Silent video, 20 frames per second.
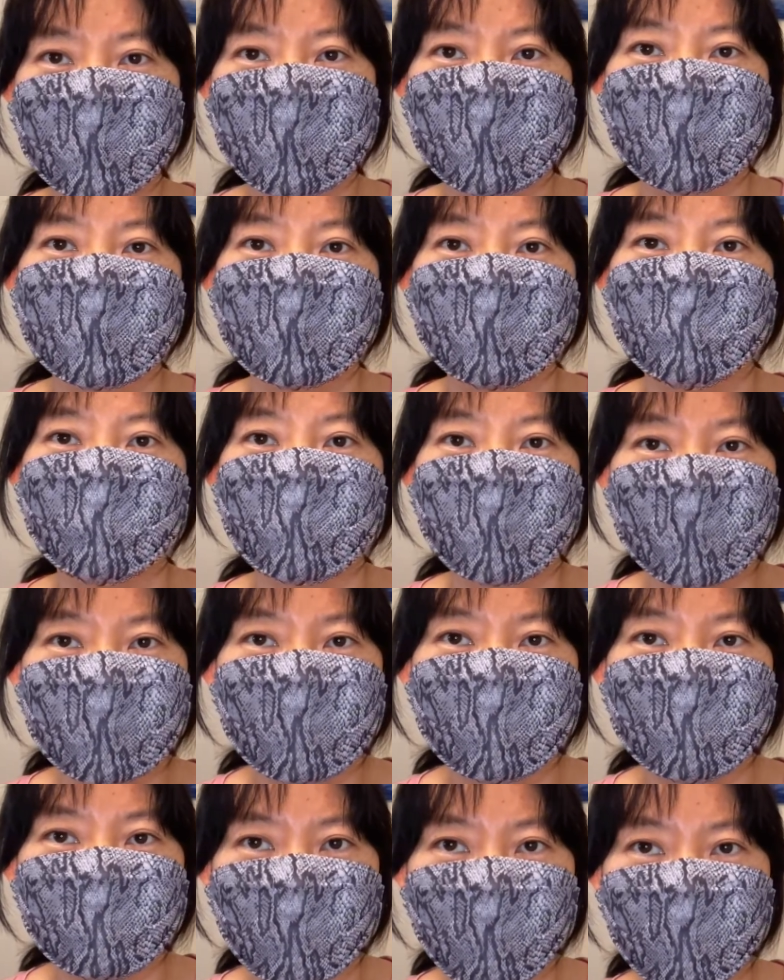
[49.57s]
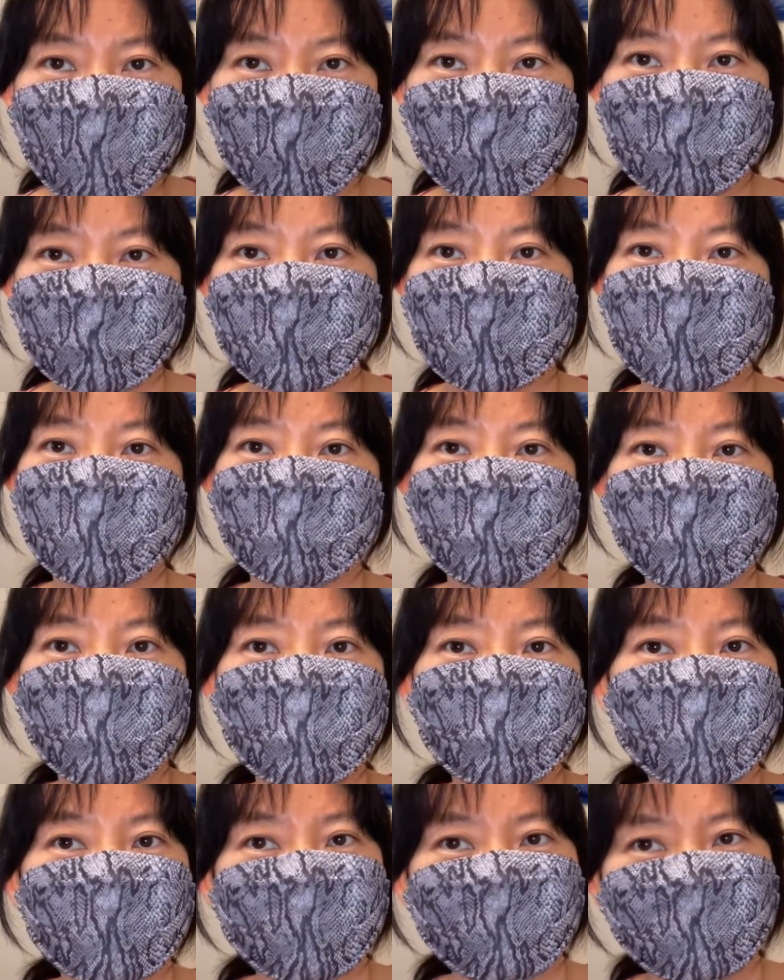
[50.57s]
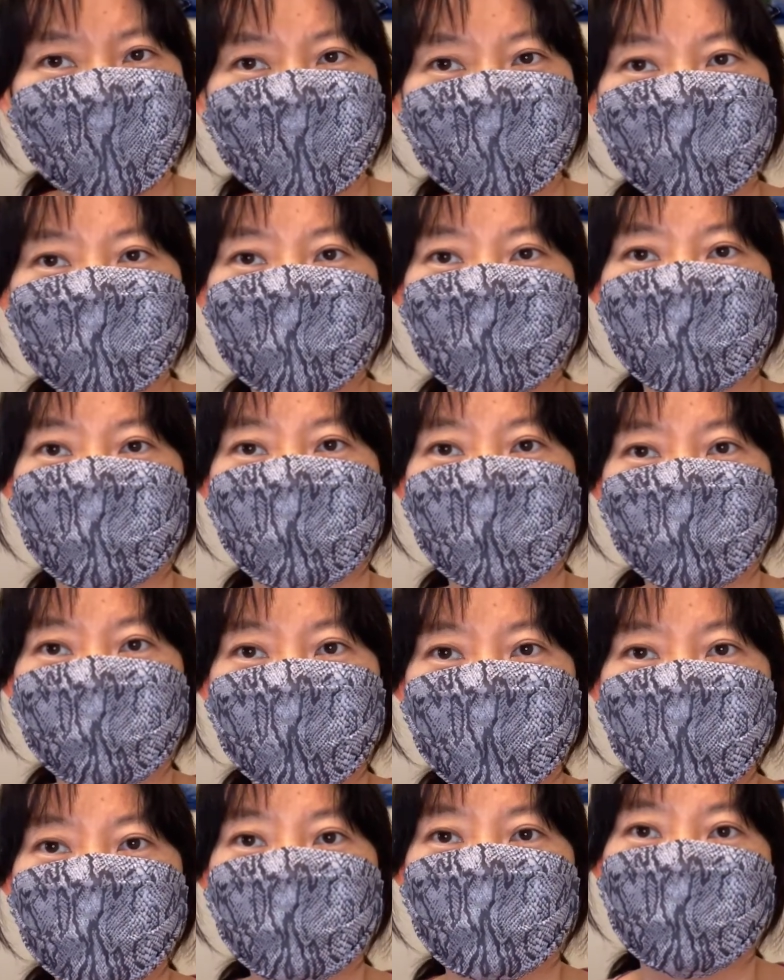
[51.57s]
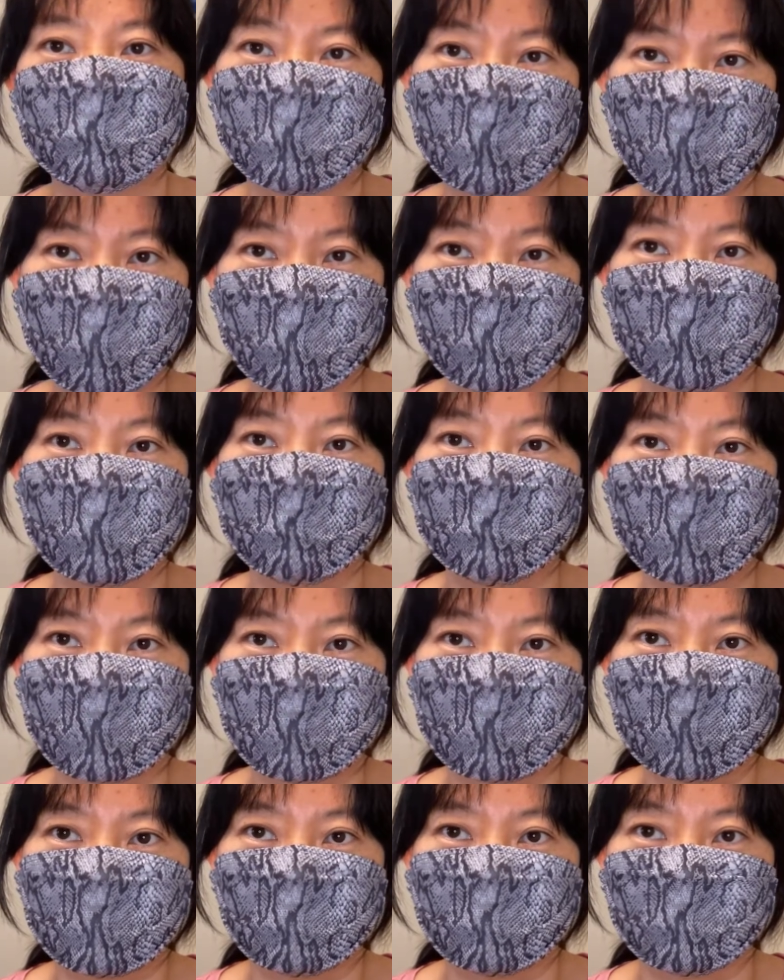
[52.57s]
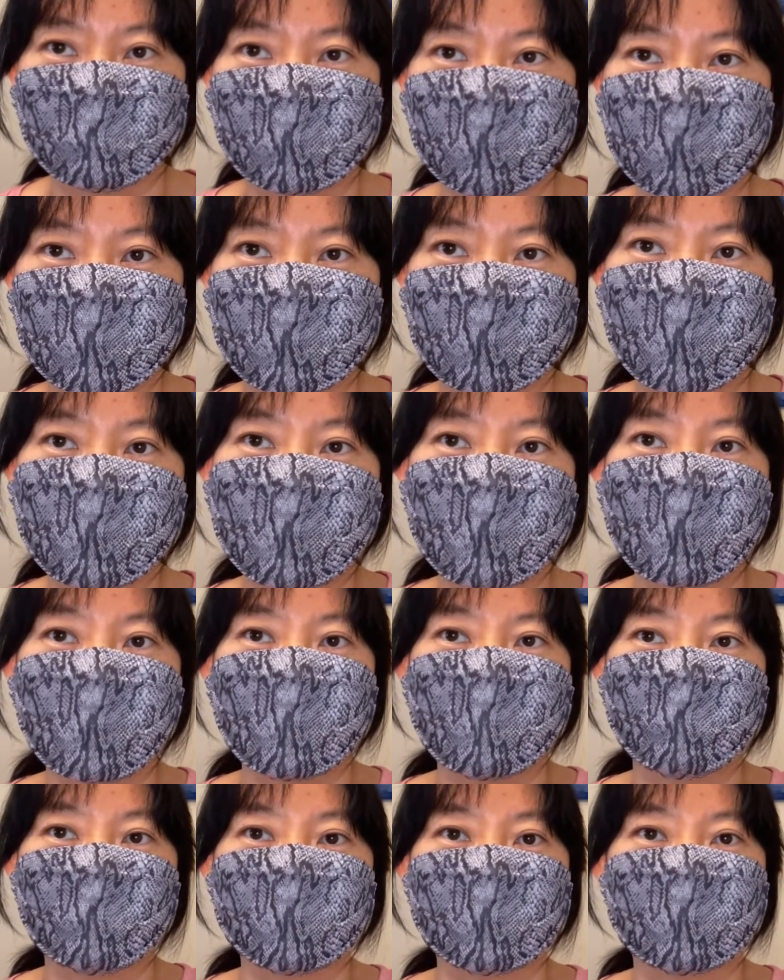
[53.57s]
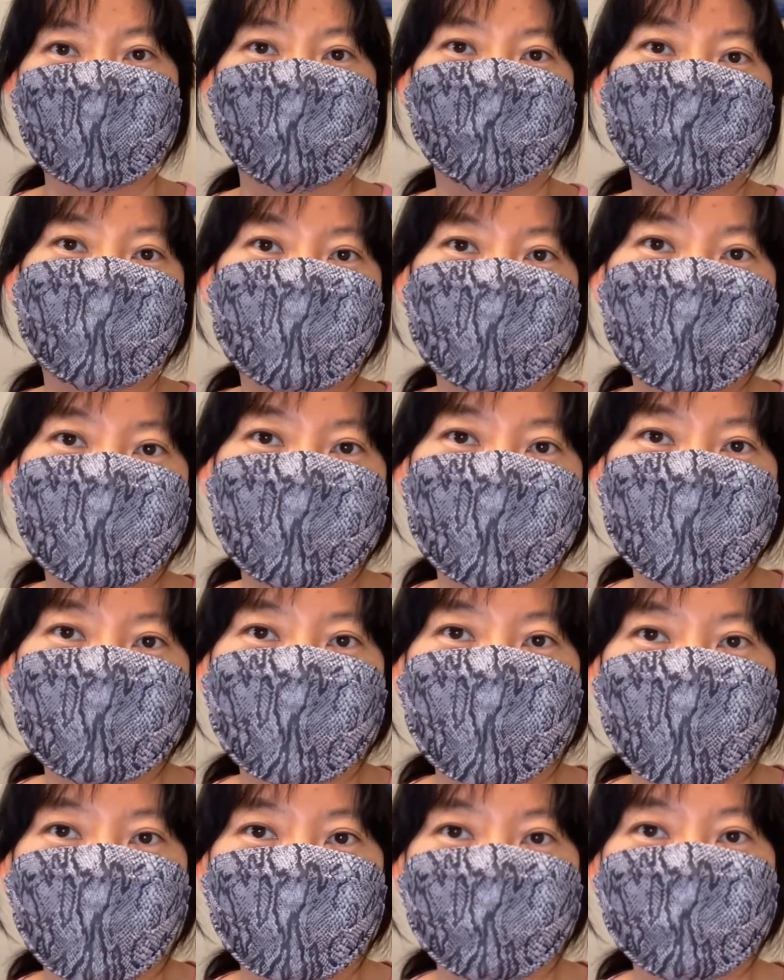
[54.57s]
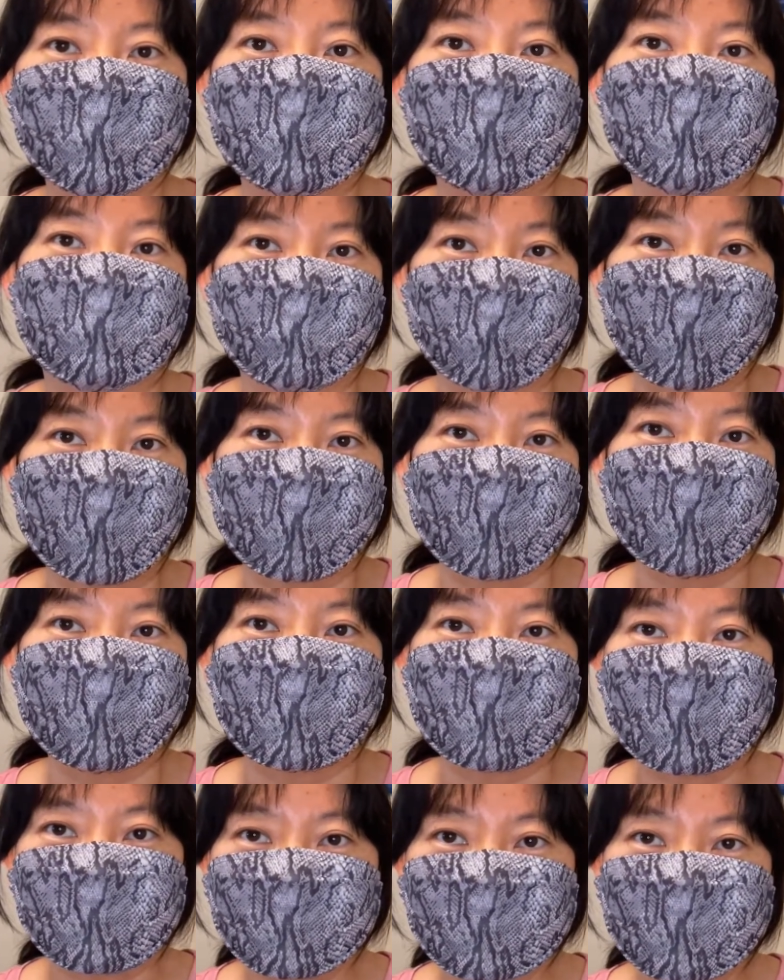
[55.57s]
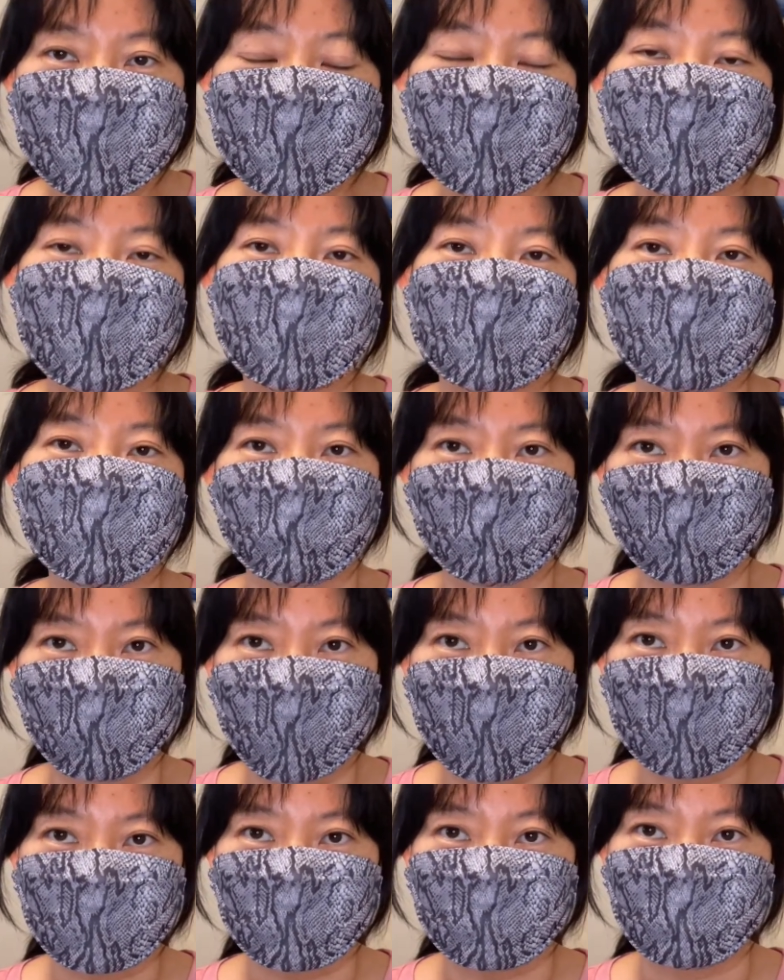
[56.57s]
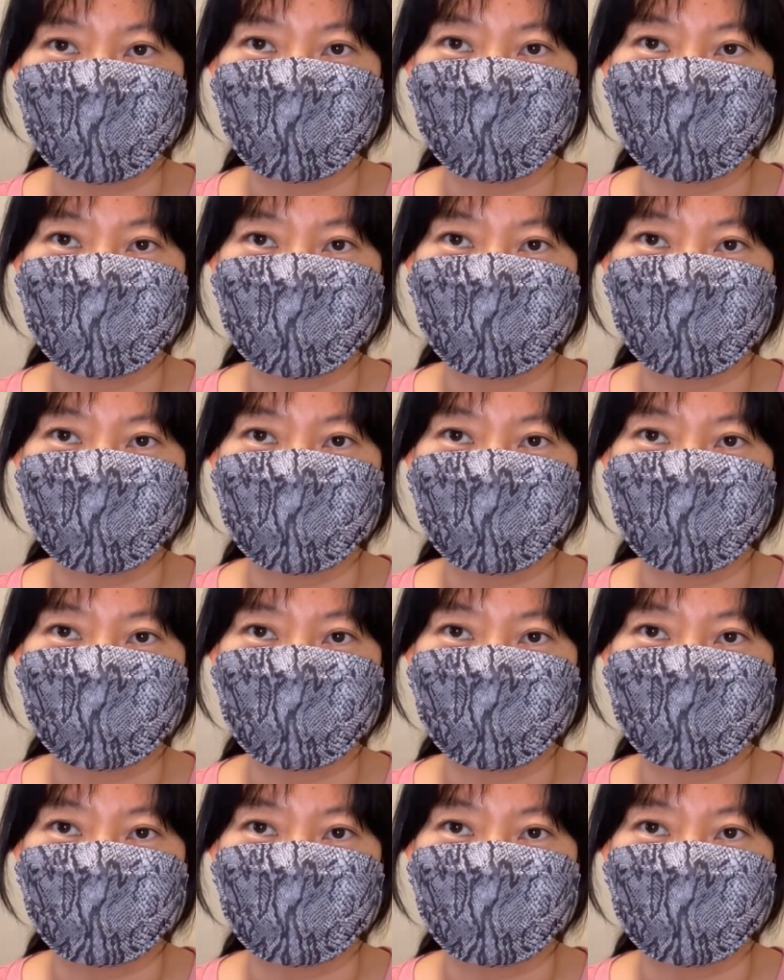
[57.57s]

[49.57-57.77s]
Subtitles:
need many towels and move around to sweep those bathrooms. The squeegee helps drying easier and faster.